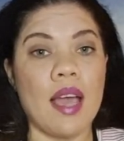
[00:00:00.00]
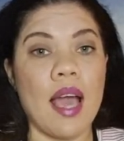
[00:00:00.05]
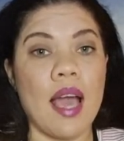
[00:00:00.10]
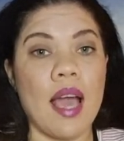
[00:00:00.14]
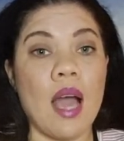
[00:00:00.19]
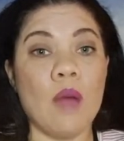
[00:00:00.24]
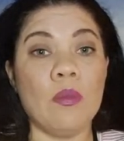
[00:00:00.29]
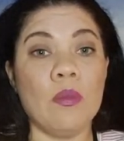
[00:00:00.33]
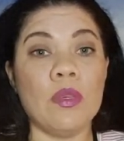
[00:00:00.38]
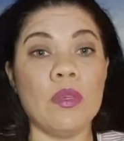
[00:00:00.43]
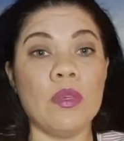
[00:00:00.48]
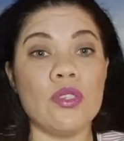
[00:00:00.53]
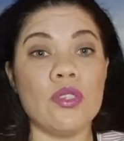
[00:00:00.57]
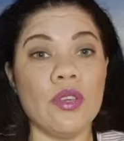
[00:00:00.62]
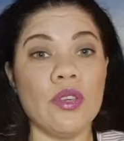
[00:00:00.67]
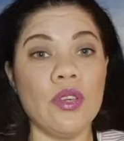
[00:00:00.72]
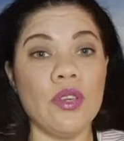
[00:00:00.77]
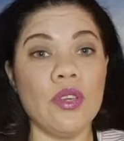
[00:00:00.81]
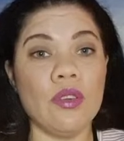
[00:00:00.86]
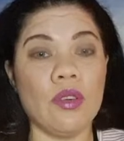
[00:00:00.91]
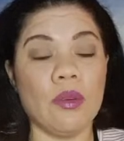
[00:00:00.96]
How much are
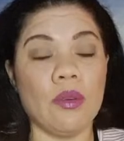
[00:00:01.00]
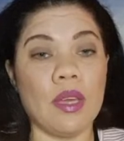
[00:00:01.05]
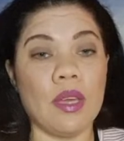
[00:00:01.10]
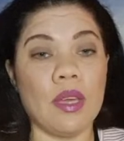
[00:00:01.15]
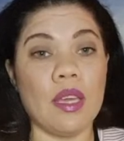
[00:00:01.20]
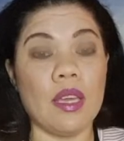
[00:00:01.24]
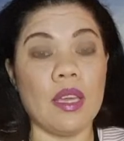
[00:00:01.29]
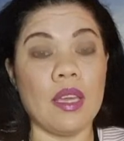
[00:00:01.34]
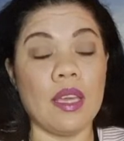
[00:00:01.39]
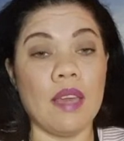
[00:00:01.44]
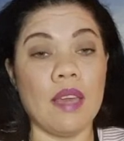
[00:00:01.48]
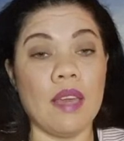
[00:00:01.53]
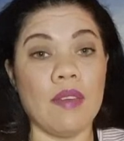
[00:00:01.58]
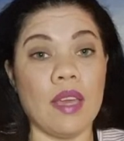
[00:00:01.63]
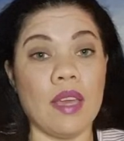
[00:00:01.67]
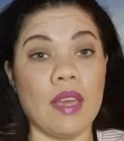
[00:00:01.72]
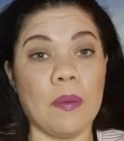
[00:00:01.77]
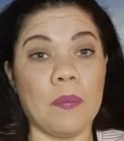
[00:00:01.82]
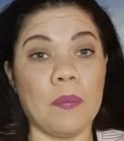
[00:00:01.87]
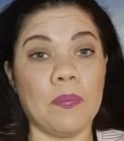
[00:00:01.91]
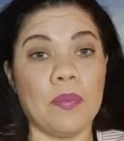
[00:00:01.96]
you
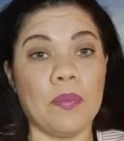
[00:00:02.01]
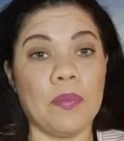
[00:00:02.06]
giving?